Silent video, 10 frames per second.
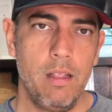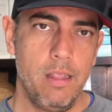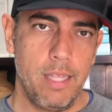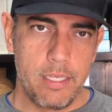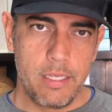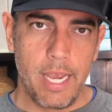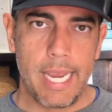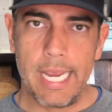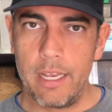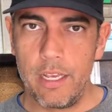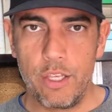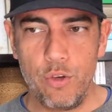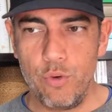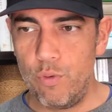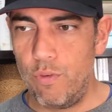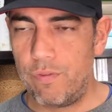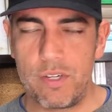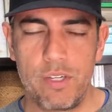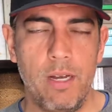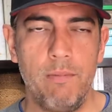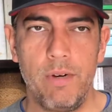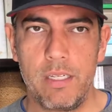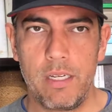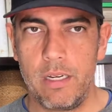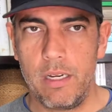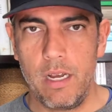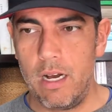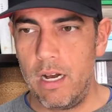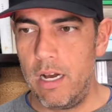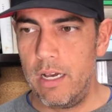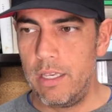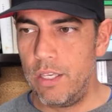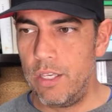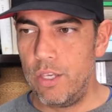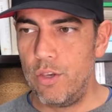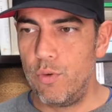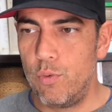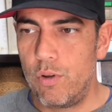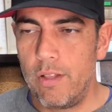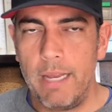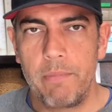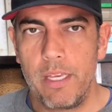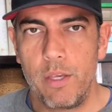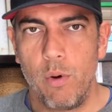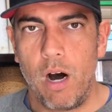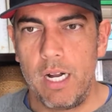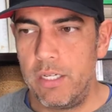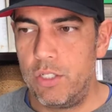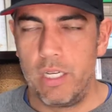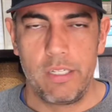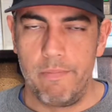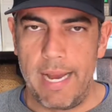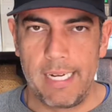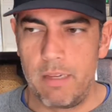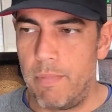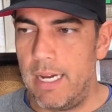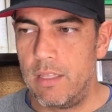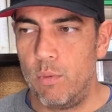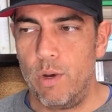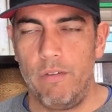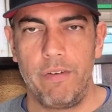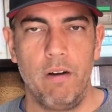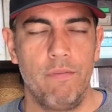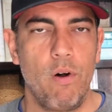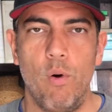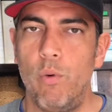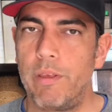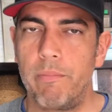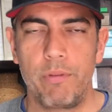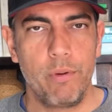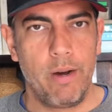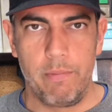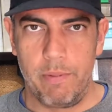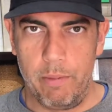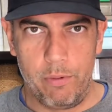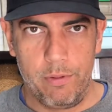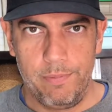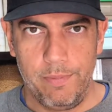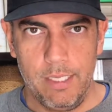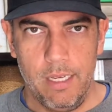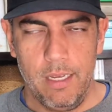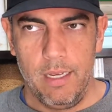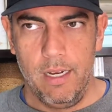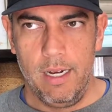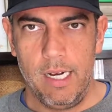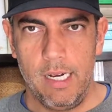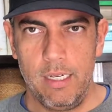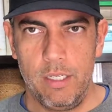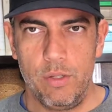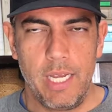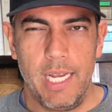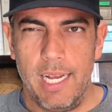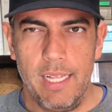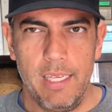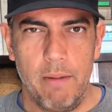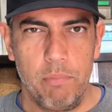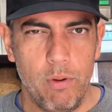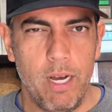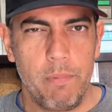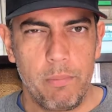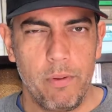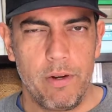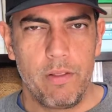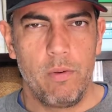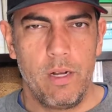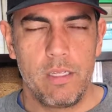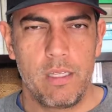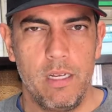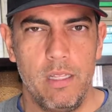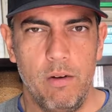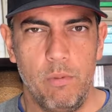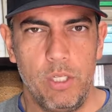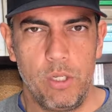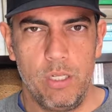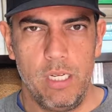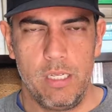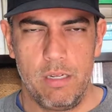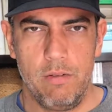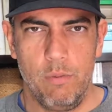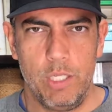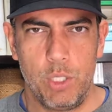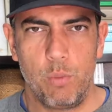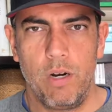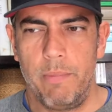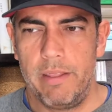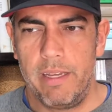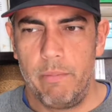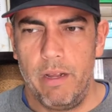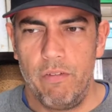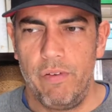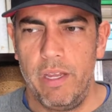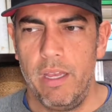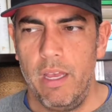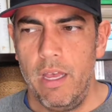Let's say you, for some reason, you claim that you ought to just maximize the welfare of only blue-eyed people. You say that, yeah, blue-eyed people, they're the ones that we should worry about their benefit.